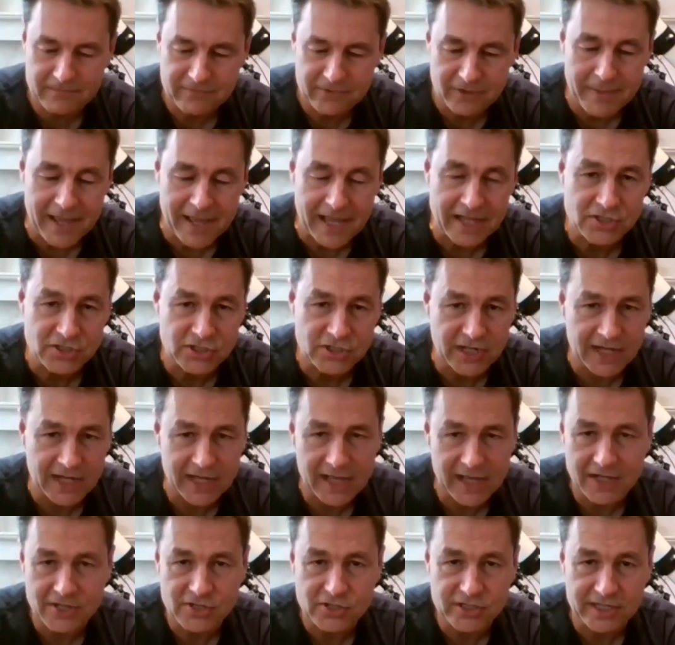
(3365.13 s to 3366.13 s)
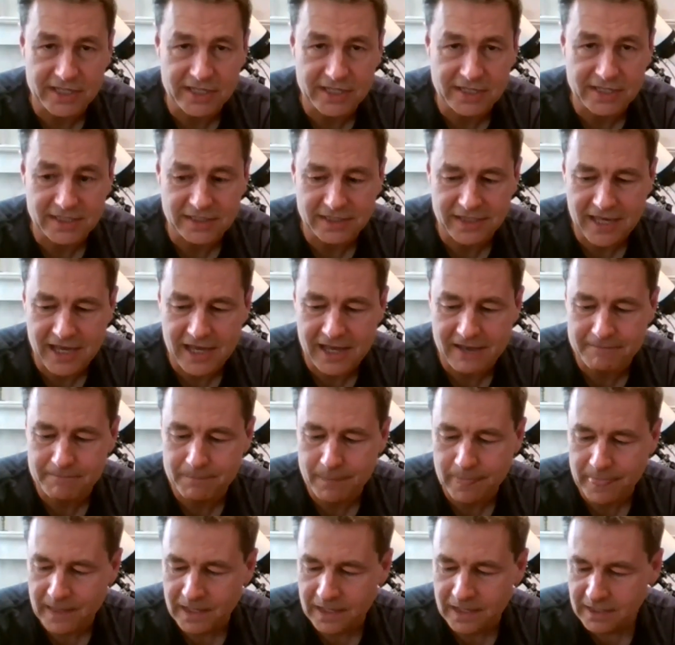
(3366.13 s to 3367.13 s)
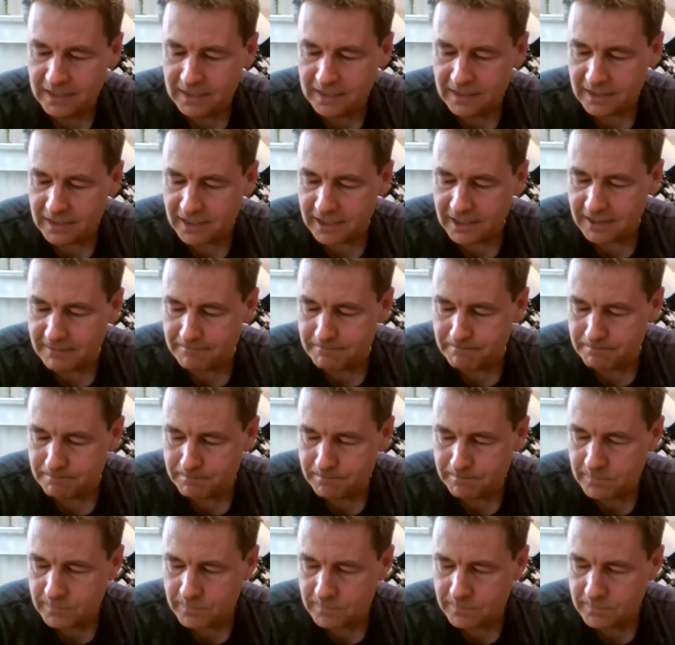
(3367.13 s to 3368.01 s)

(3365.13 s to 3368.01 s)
from edge to edge things like that um,